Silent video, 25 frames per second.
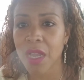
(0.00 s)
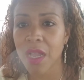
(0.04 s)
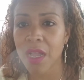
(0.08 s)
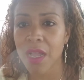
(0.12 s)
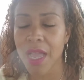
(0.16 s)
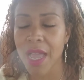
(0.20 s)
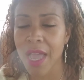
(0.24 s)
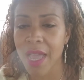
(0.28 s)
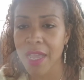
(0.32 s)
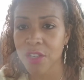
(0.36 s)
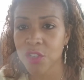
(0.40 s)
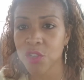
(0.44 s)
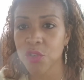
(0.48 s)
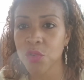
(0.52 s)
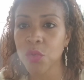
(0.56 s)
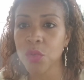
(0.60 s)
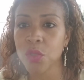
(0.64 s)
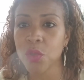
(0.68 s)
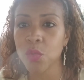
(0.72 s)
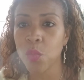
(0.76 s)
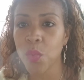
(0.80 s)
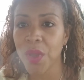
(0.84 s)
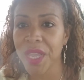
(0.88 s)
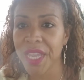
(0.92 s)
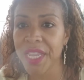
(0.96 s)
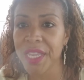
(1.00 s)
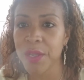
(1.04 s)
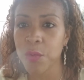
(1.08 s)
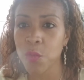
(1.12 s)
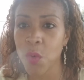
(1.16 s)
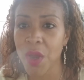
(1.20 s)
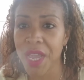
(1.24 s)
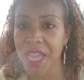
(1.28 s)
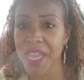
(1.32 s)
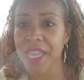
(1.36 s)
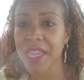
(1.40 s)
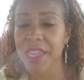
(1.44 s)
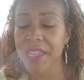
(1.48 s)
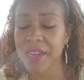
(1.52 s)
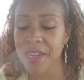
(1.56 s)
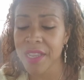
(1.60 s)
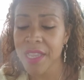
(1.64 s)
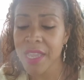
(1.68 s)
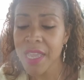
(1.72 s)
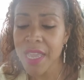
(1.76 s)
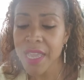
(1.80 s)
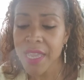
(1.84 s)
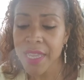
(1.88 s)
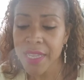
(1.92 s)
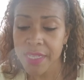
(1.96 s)
actual weight weigh-in,
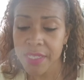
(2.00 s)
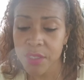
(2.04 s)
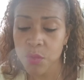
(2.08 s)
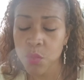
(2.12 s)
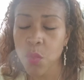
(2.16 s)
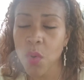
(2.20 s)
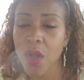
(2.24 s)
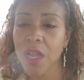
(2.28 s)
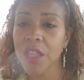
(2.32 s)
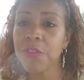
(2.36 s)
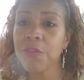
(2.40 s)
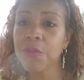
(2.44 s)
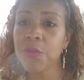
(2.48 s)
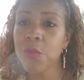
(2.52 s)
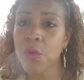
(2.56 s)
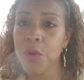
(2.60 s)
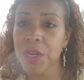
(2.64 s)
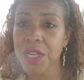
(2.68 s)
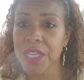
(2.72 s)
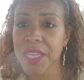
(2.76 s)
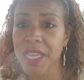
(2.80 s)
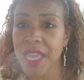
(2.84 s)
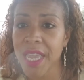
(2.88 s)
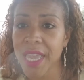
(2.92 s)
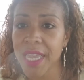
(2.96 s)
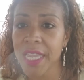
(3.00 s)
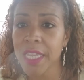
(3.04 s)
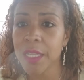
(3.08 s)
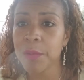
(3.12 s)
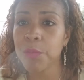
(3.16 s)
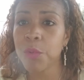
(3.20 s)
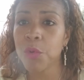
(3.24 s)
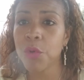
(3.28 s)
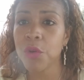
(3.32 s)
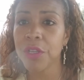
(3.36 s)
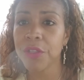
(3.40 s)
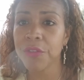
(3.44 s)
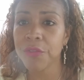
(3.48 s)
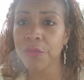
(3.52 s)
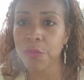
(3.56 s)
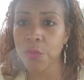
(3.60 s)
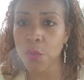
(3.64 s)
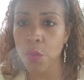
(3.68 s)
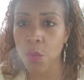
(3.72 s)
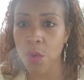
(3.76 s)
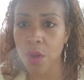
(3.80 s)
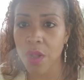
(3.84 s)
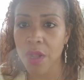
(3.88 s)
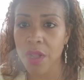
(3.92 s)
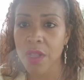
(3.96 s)
is
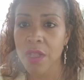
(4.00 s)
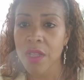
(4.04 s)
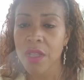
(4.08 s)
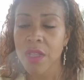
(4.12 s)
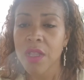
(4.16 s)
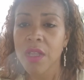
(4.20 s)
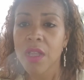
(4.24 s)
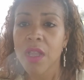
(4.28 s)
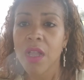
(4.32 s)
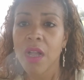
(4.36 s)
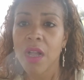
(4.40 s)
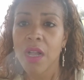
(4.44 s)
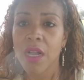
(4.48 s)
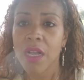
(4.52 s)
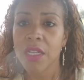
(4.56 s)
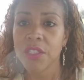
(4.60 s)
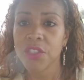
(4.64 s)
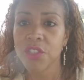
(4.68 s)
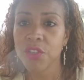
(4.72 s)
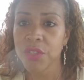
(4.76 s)
148.4.